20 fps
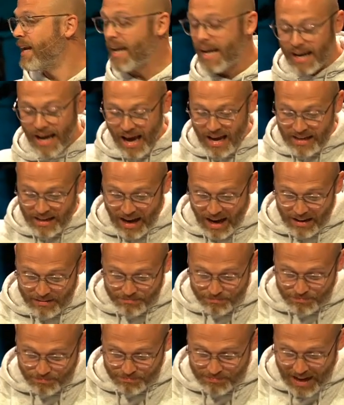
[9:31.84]
And
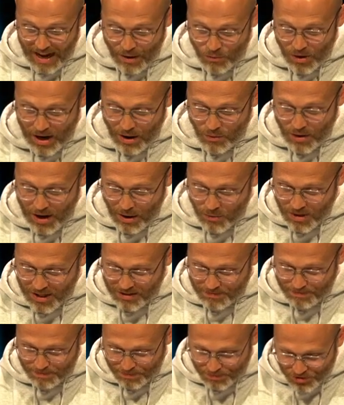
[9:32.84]
I
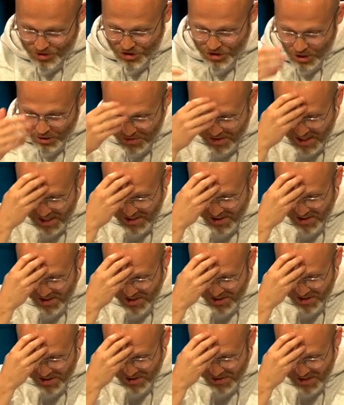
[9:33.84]
want to show this
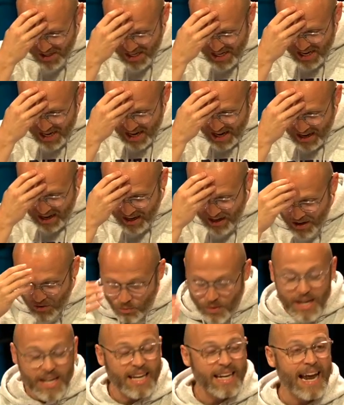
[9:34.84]
to you.
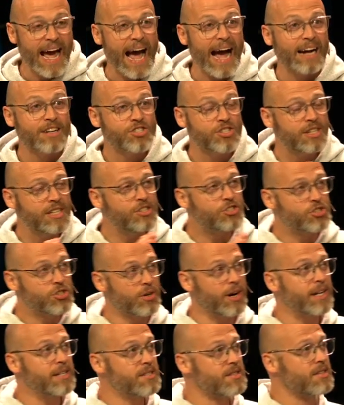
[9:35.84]
We can actually
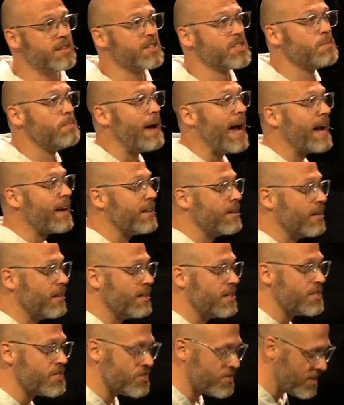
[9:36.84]
trace this back in
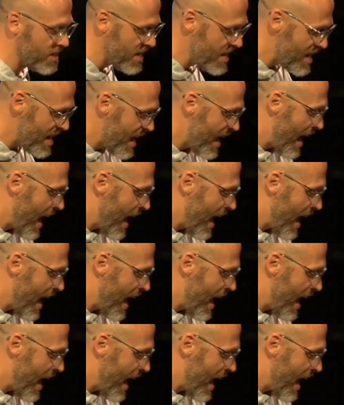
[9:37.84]
our history.